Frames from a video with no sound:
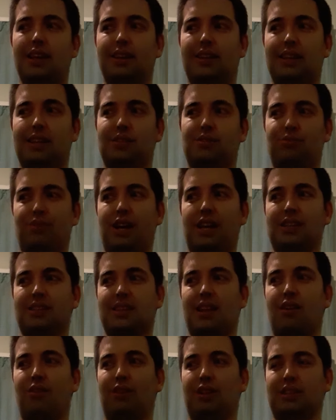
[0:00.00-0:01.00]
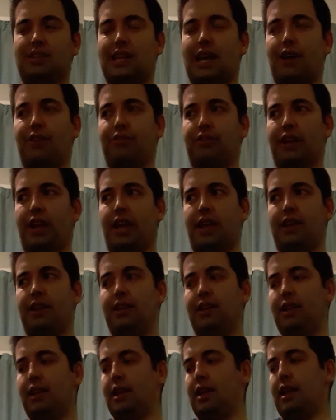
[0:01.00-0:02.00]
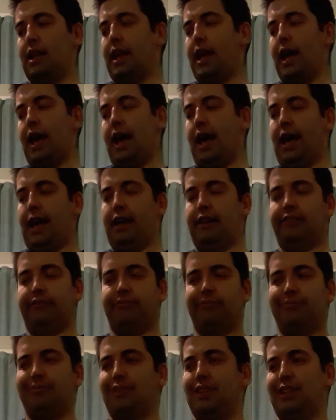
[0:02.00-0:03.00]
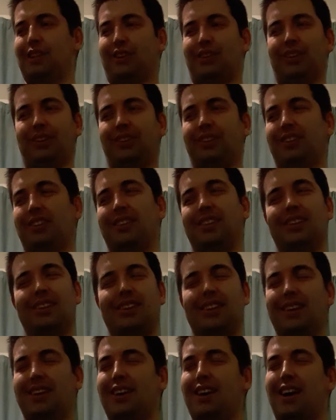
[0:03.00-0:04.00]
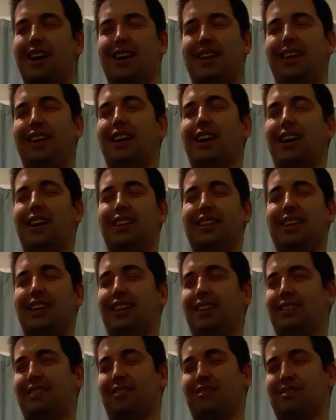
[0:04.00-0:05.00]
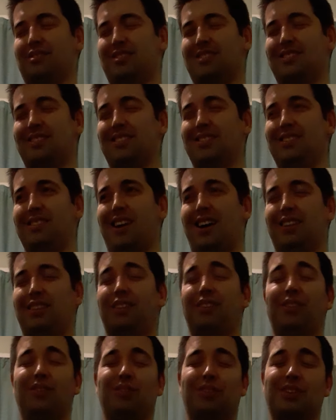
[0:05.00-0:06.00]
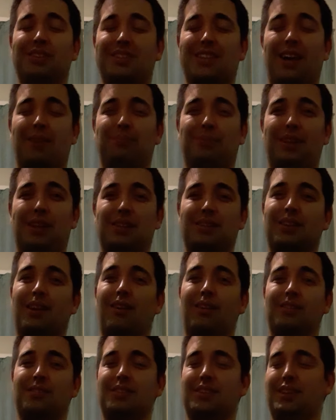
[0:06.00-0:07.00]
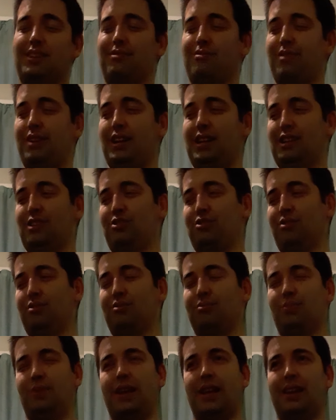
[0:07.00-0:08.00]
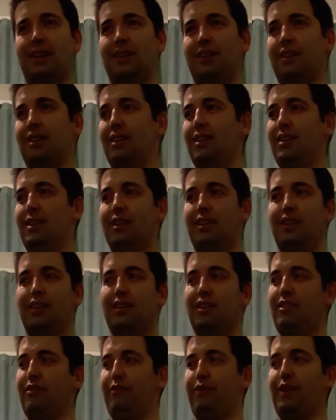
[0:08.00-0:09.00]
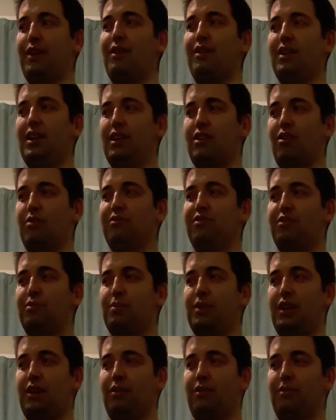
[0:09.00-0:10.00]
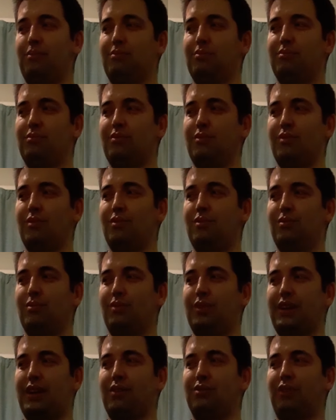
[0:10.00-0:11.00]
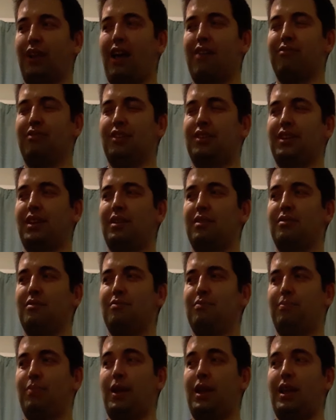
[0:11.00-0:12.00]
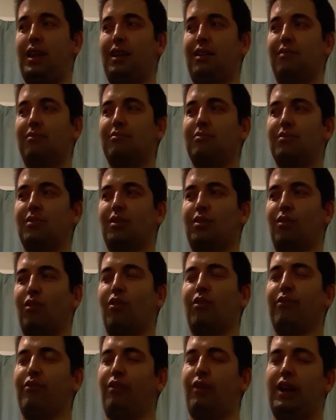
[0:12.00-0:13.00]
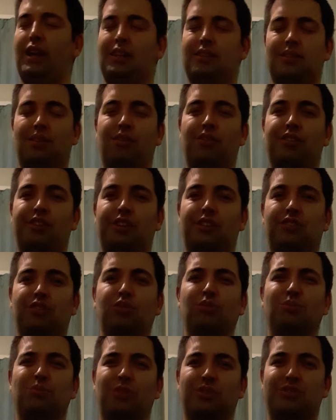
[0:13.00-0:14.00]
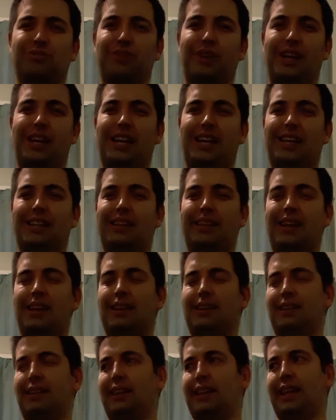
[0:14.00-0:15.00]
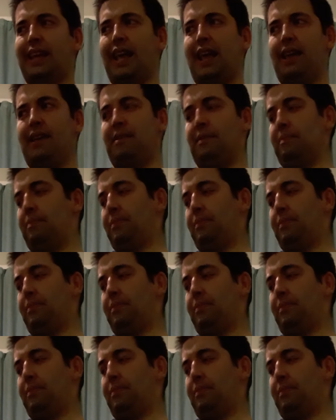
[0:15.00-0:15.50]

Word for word: this race now on Saturday, uh, look, I I think there's nothing going to stop this horse. It really should win fairly comfortably without having to be overexerted too much. Really, at the end of the day,